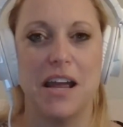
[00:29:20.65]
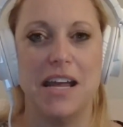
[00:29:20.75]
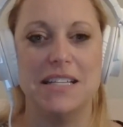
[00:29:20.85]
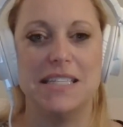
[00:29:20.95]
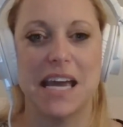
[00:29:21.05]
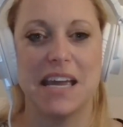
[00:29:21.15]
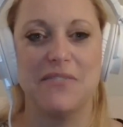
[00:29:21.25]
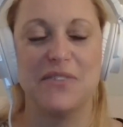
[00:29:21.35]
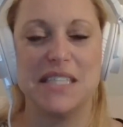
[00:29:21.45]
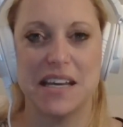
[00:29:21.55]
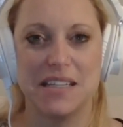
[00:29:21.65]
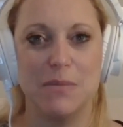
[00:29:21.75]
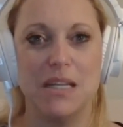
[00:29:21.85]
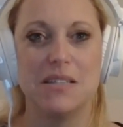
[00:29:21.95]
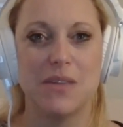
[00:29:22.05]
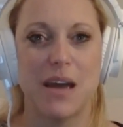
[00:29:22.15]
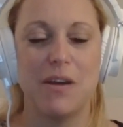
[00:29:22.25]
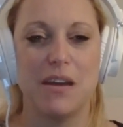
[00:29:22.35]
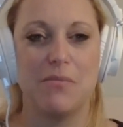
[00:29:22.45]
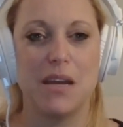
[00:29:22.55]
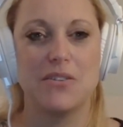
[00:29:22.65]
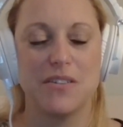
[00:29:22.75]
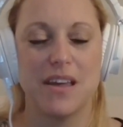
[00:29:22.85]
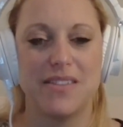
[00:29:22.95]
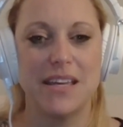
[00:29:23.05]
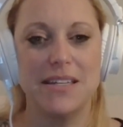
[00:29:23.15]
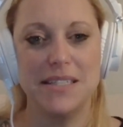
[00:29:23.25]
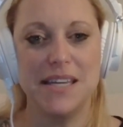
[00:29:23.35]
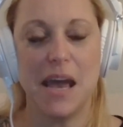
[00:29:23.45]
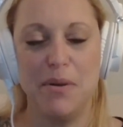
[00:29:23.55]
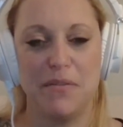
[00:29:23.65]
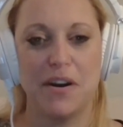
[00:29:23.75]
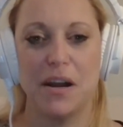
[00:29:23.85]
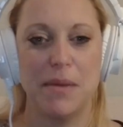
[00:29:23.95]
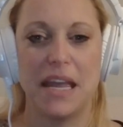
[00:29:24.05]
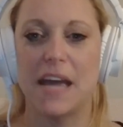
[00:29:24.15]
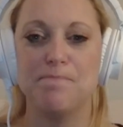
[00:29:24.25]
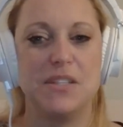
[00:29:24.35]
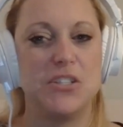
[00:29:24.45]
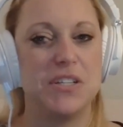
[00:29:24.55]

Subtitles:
a second vasectomy so that we can make sure that that doesn't happen for him again.